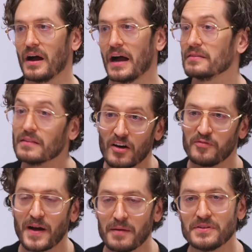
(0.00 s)
I
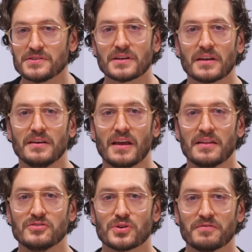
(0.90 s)
love pop music, and,
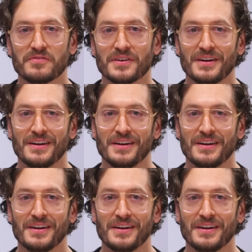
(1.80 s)
and sort of